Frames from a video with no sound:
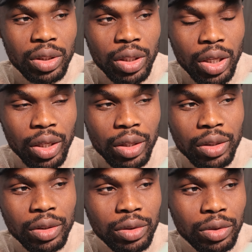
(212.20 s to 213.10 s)

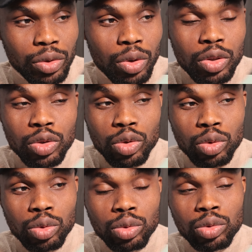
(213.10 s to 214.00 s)
is going
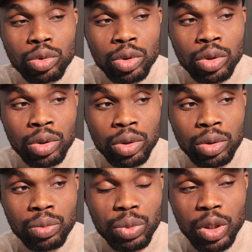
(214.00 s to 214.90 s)
to
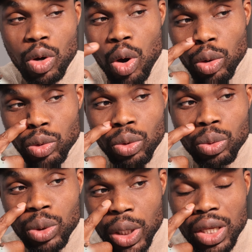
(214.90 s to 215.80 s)
be called
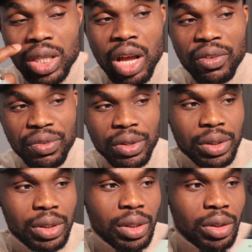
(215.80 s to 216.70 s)
through the
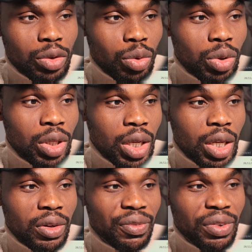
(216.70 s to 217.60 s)
interface. So
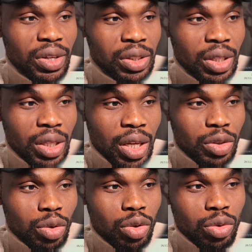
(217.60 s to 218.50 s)
here the fetch data
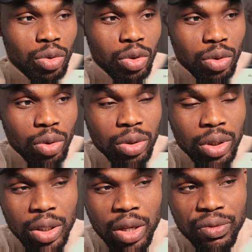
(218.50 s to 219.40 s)
is going to return
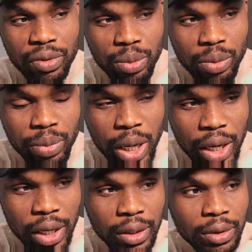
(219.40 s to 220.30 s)
data from the
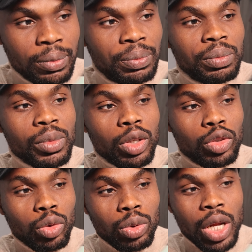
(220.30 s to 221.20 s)
back end.
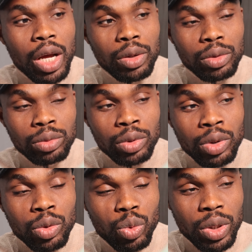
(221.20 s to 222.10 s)
So now
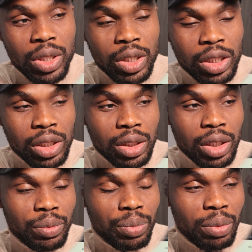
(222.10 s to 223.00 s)
with this
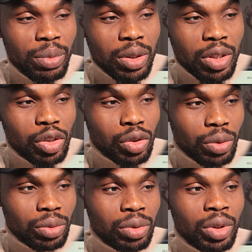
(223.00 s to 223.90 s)

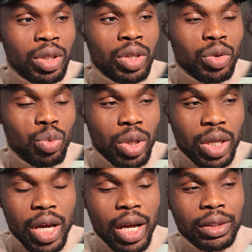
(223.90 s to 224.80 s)
implementation, we
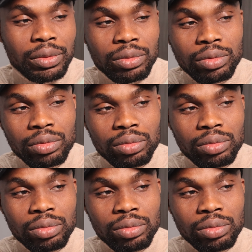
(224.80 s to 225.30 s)
can